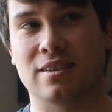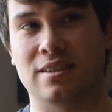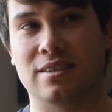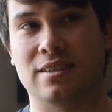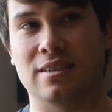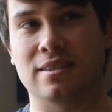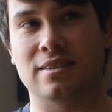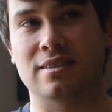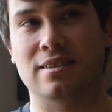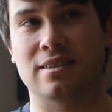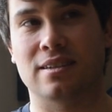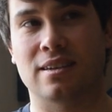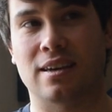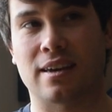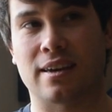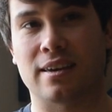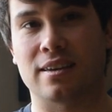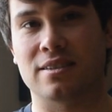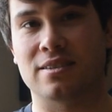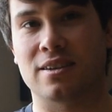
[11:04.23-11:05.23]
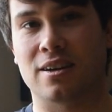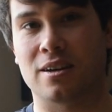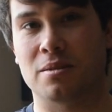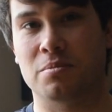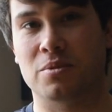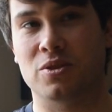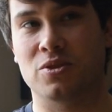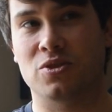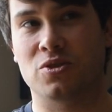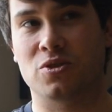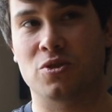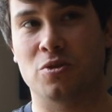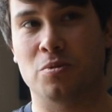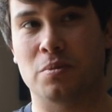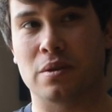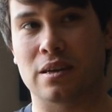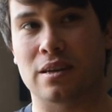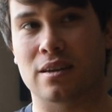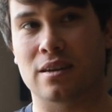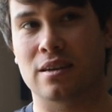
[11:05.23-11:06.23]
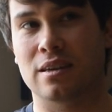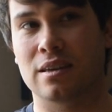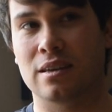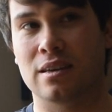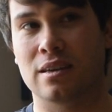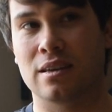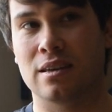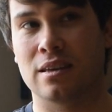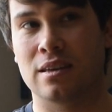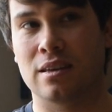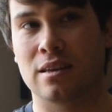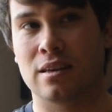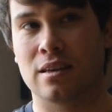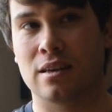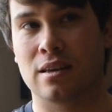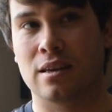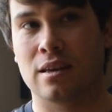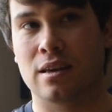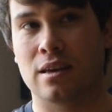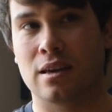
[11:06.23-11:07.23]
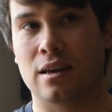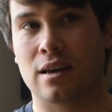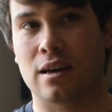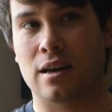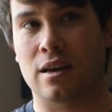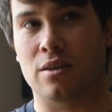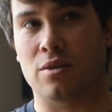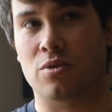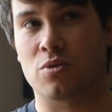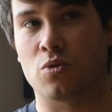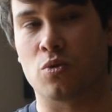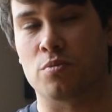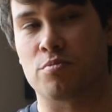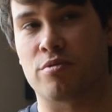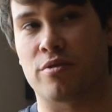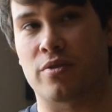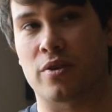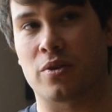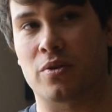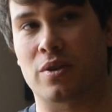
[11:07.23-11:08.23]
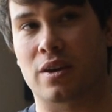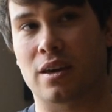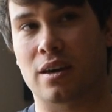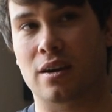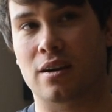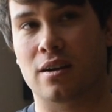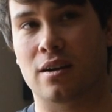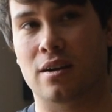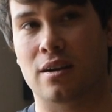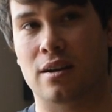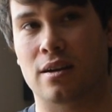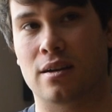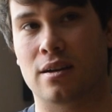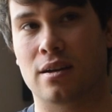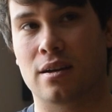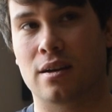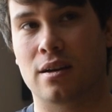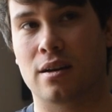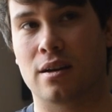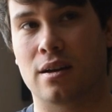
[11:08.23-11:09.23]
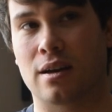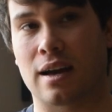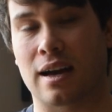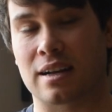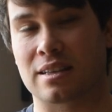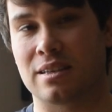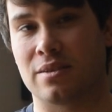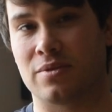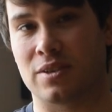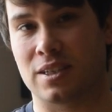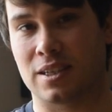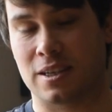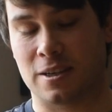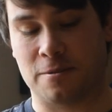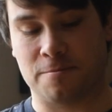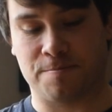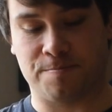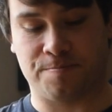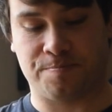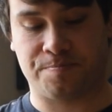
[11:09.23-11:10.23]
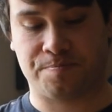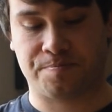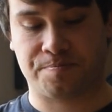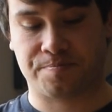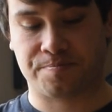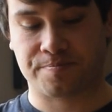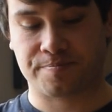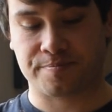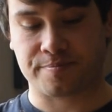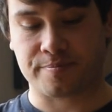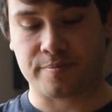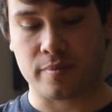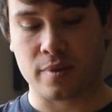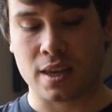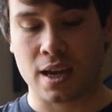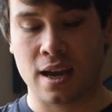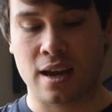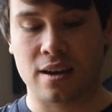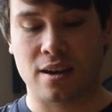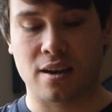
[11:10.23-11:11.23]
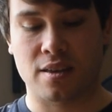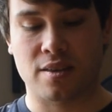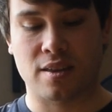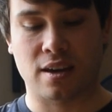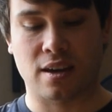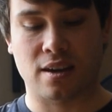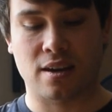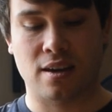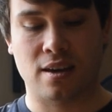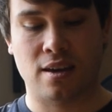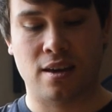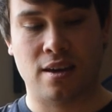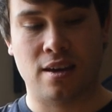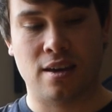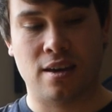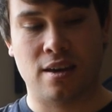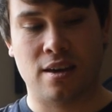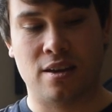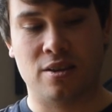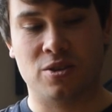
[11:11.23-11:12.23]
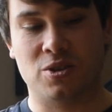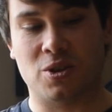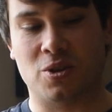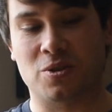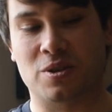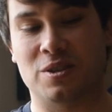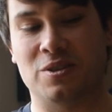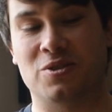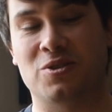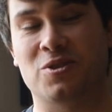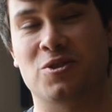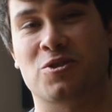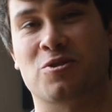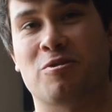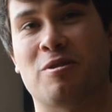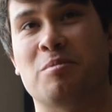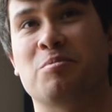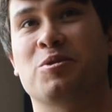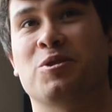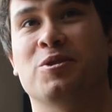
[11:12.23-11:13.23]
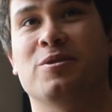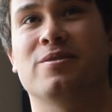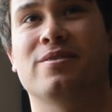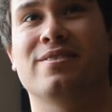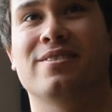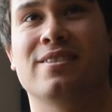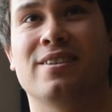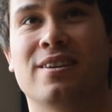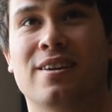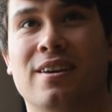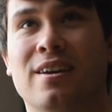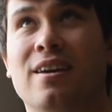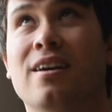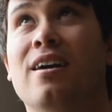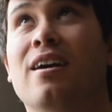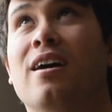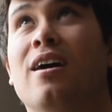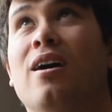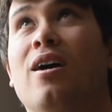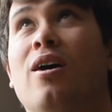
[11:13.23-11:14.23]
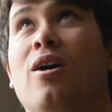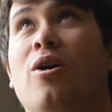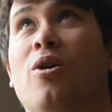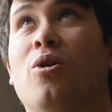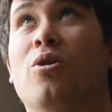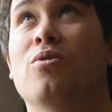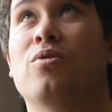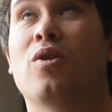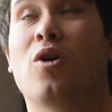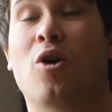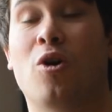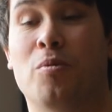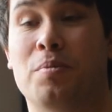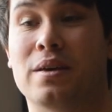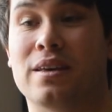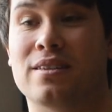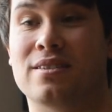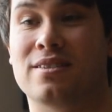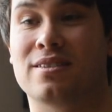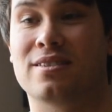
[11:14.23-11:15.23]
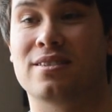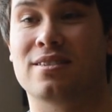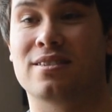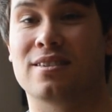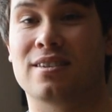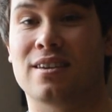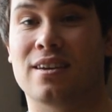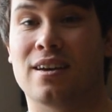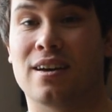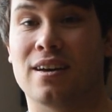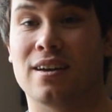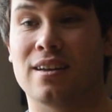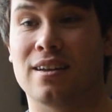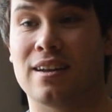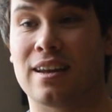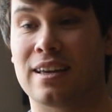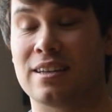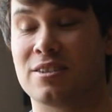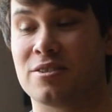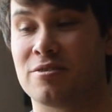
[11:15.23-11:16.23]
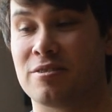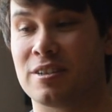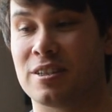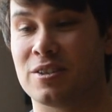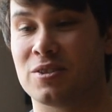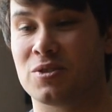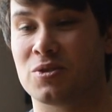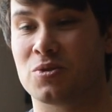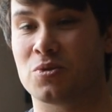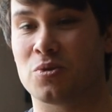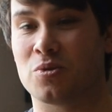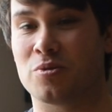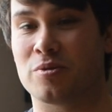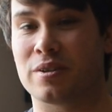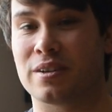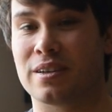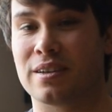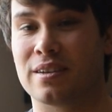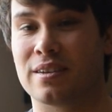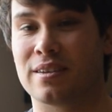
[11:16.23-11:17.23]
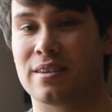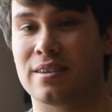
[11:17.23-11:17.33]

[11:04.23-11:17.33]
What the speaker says: It is a time-consuming and thought-provoking activity. And I think Tolkien's description of hobbits later in his story,